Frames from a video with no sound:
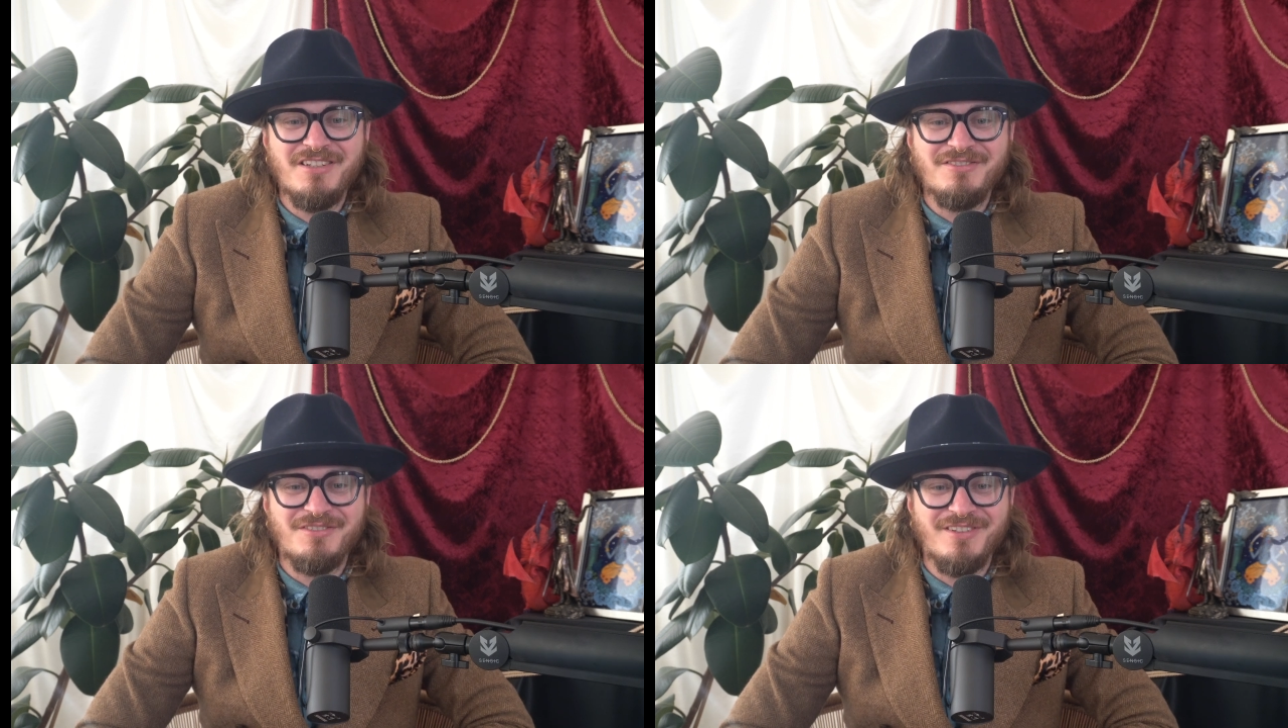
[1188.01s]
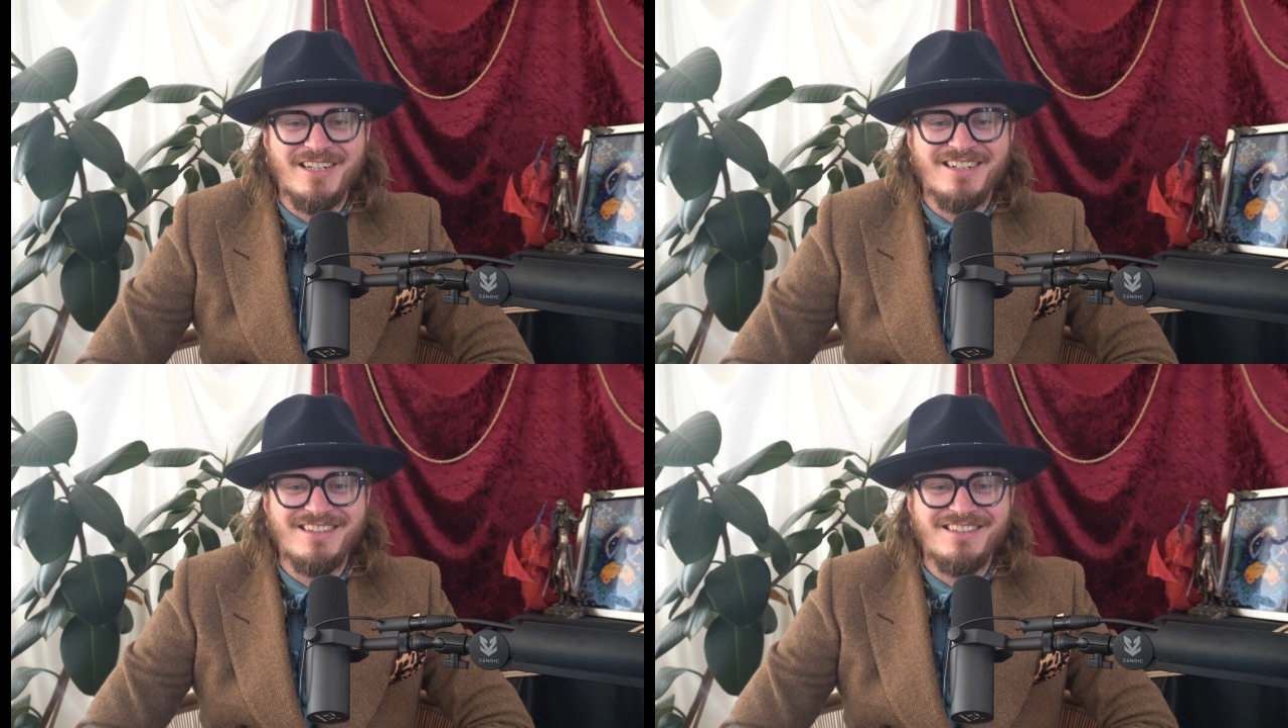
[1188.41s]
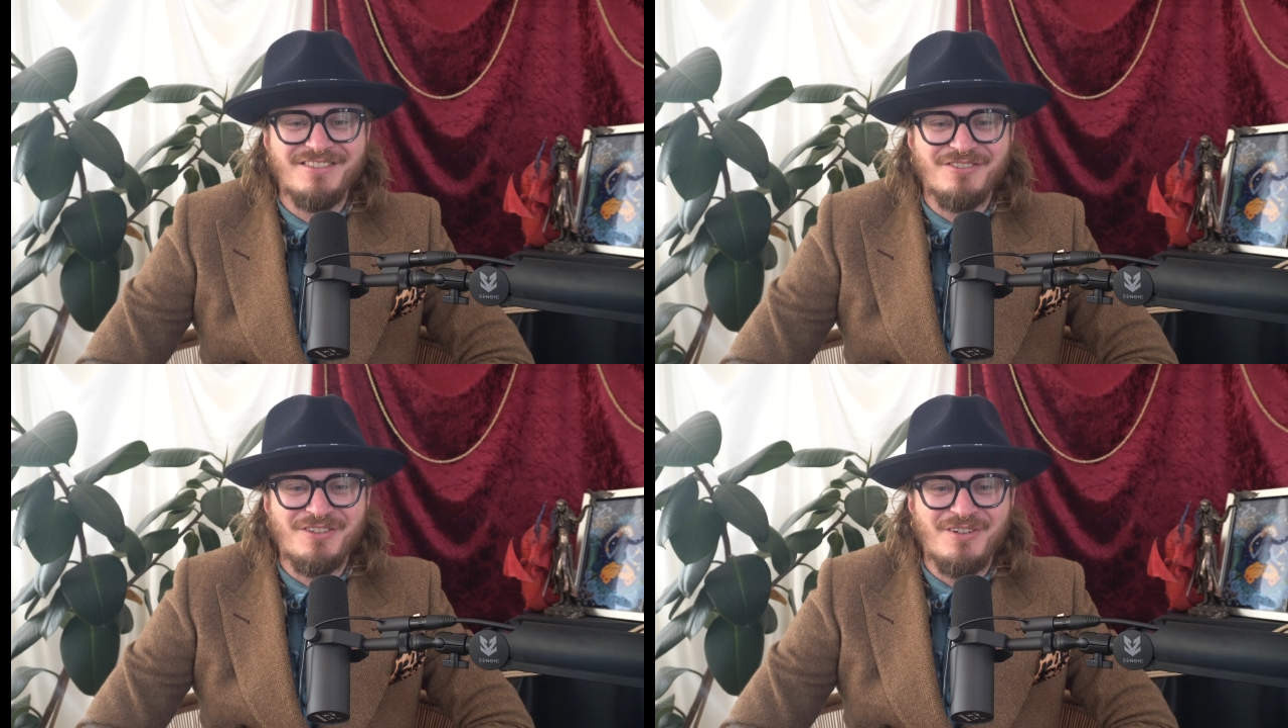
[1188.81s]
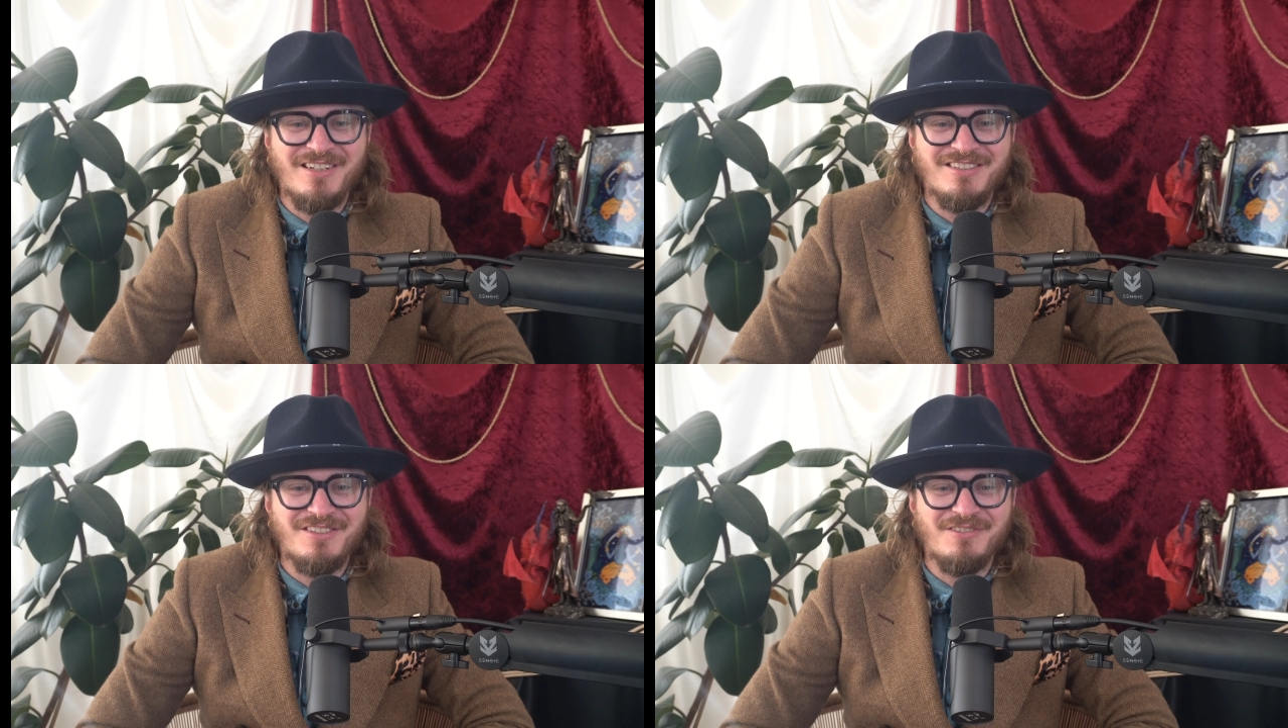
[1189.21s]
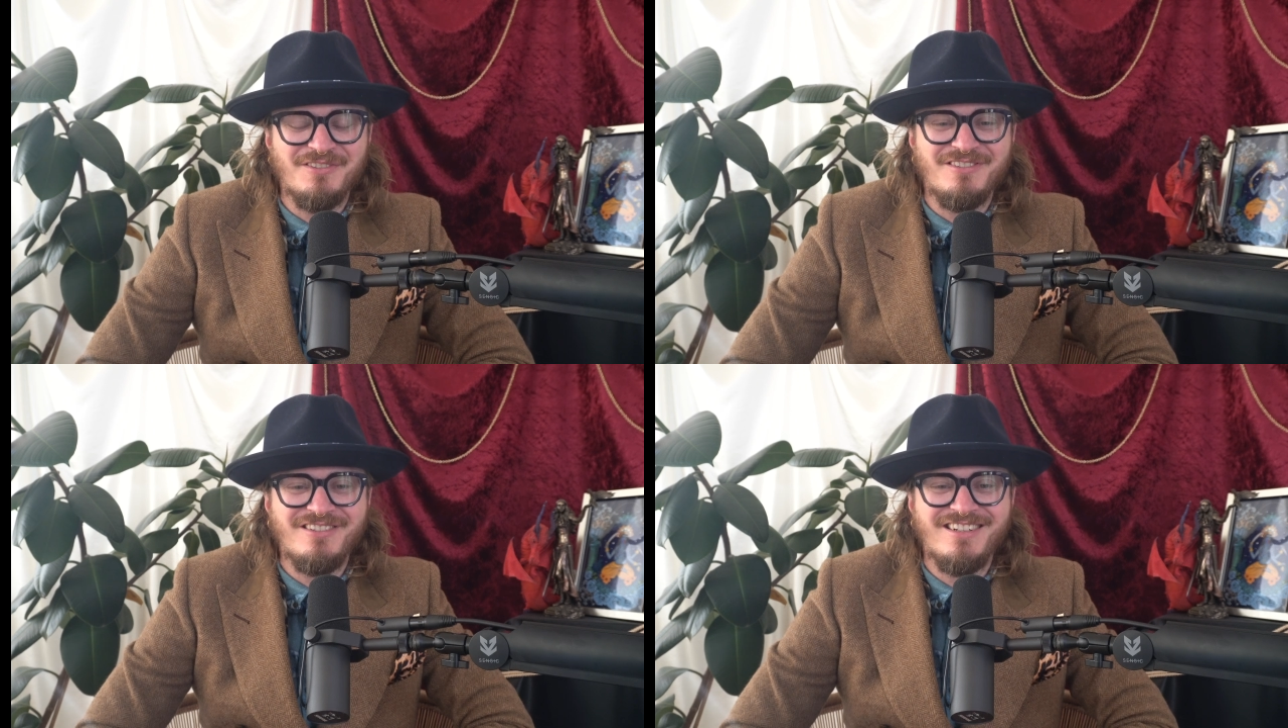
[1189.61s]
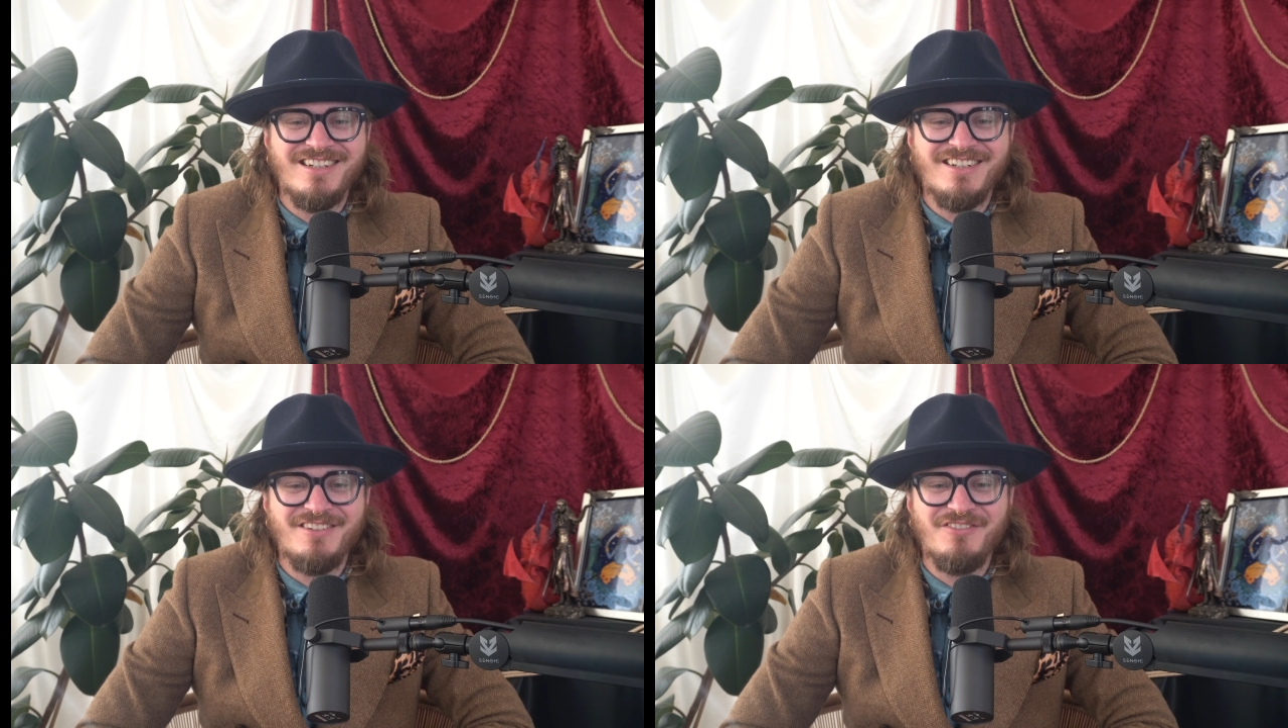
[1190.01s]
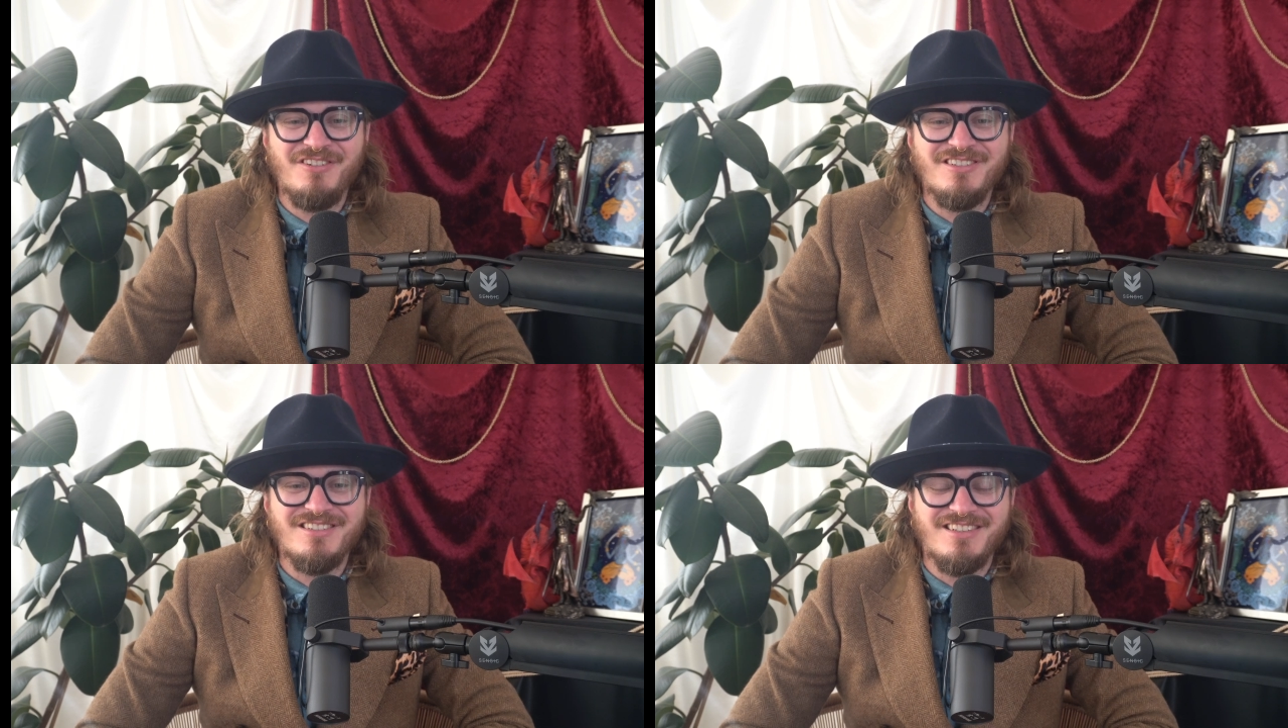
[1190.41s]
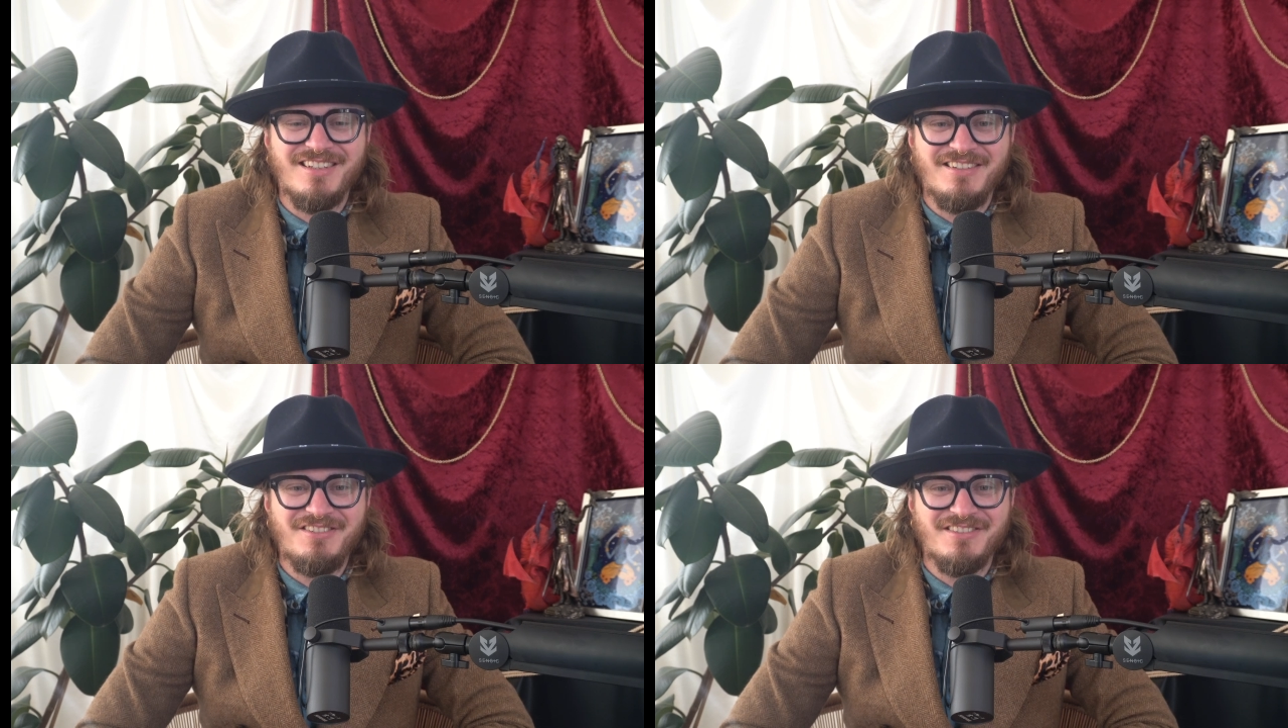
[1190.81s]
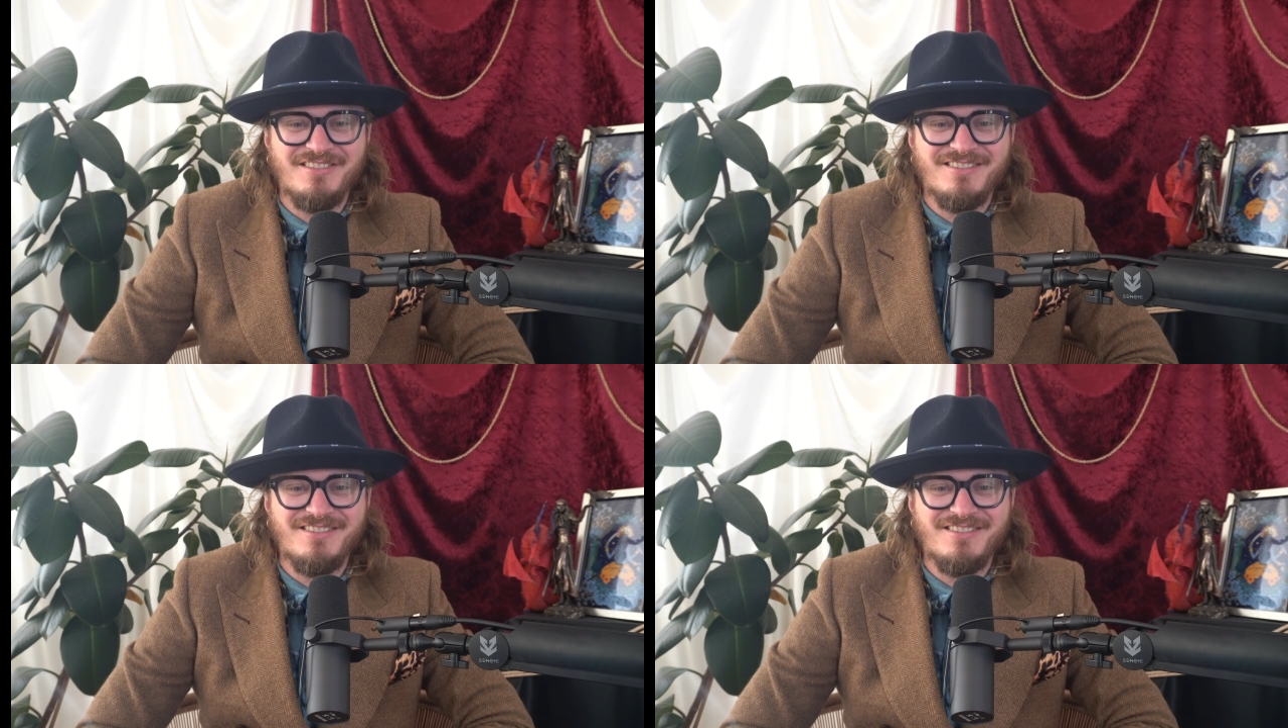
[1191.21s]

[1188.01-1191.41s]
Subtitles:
or doing anything that requires your focused attention,